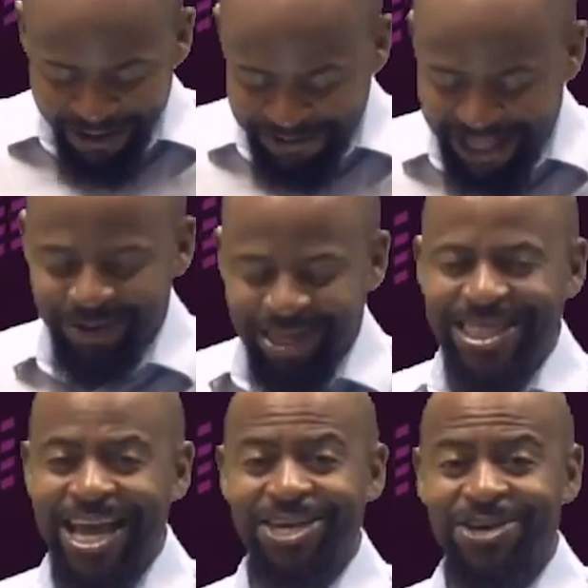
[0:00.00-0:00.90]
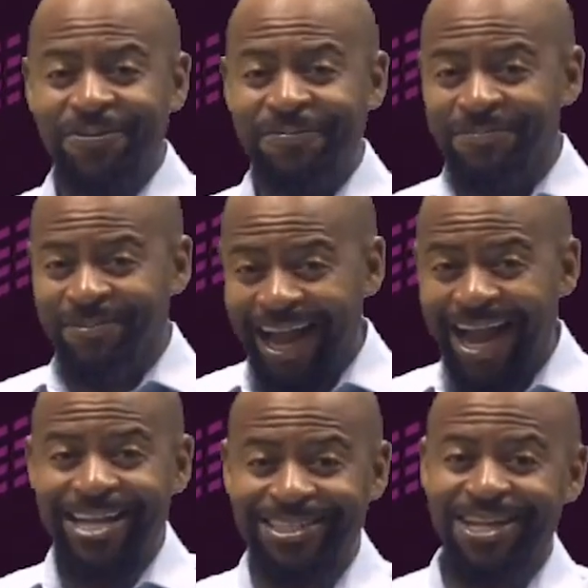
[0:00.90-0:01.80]
Father, we thank you
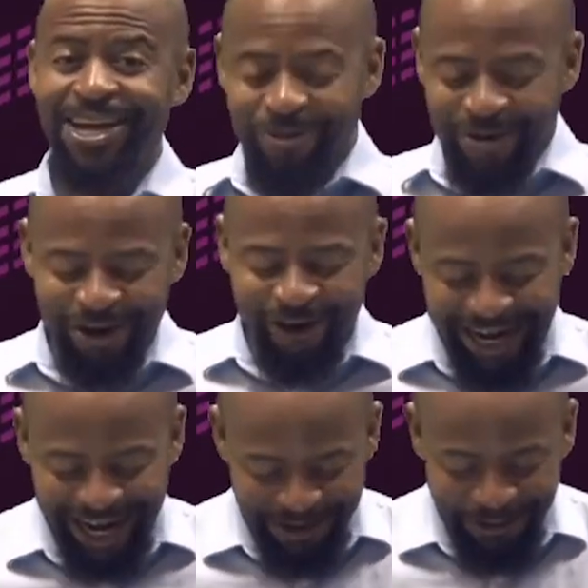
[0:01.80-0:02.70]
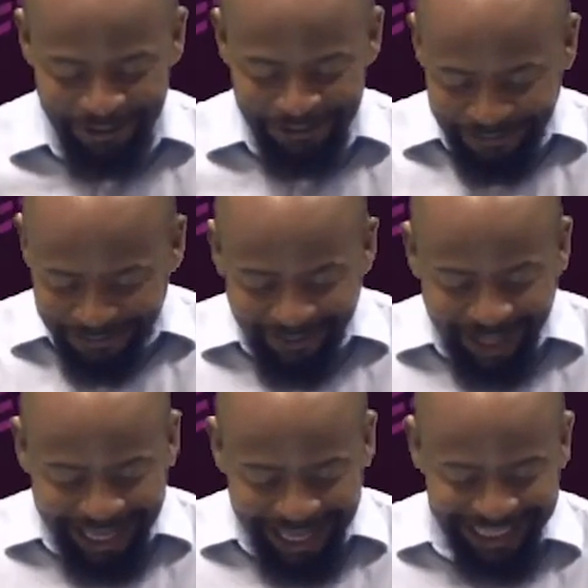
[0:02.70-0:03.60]
and we honor you
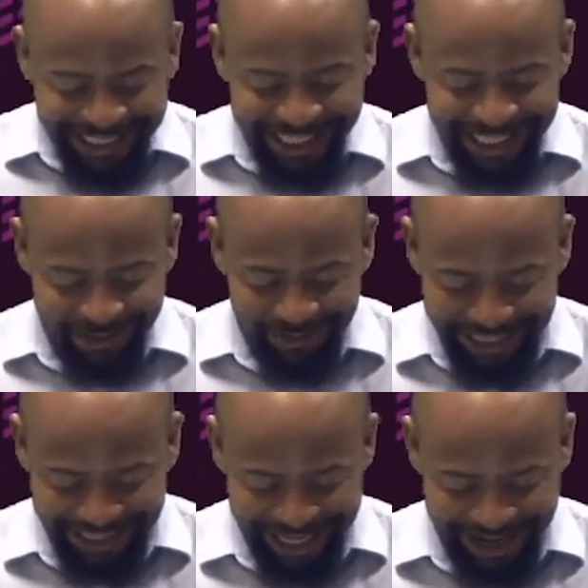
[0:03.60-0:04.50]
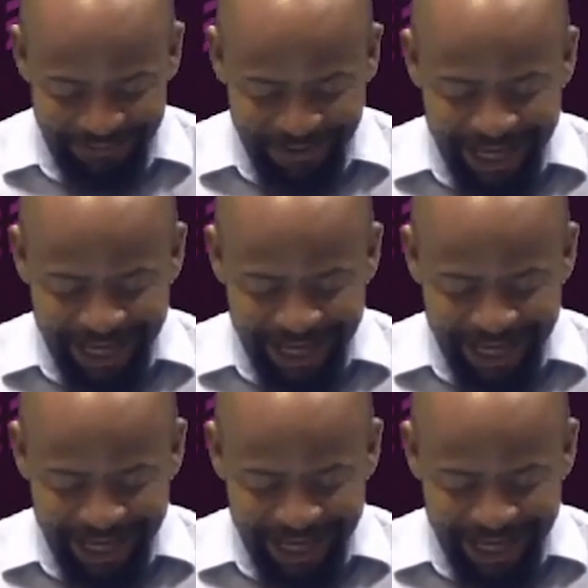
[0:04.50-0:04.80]
in Jesus' mighty name.